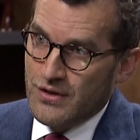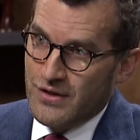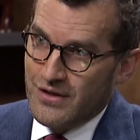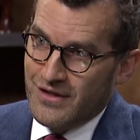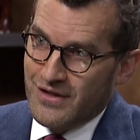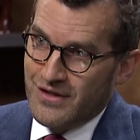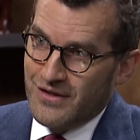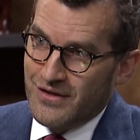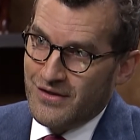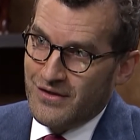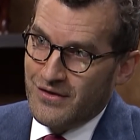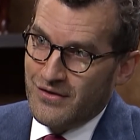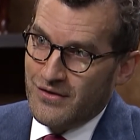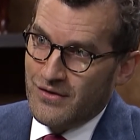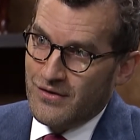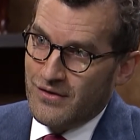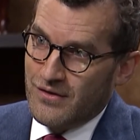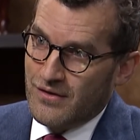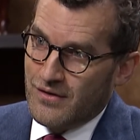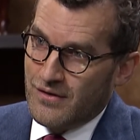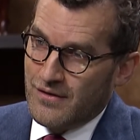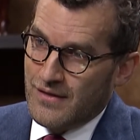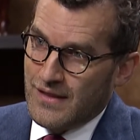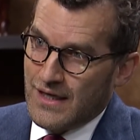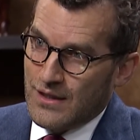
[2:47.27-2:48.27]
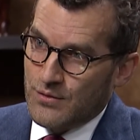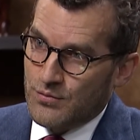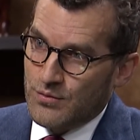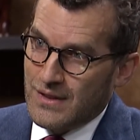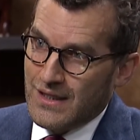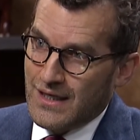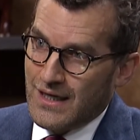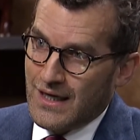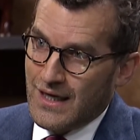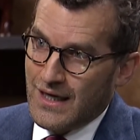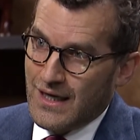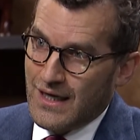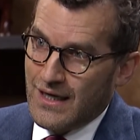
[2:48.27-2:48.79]
uh, that we
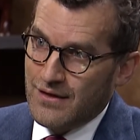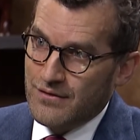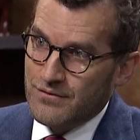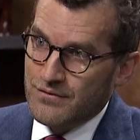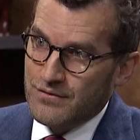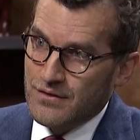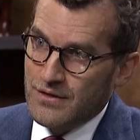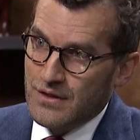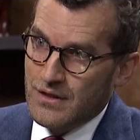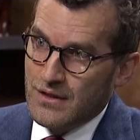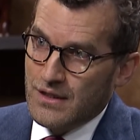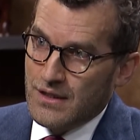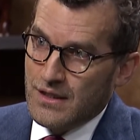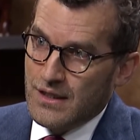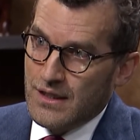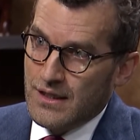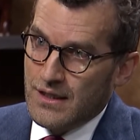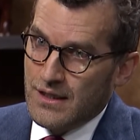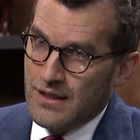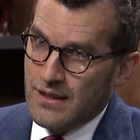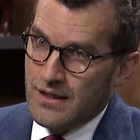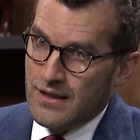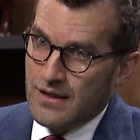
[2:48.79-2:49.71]
have, um,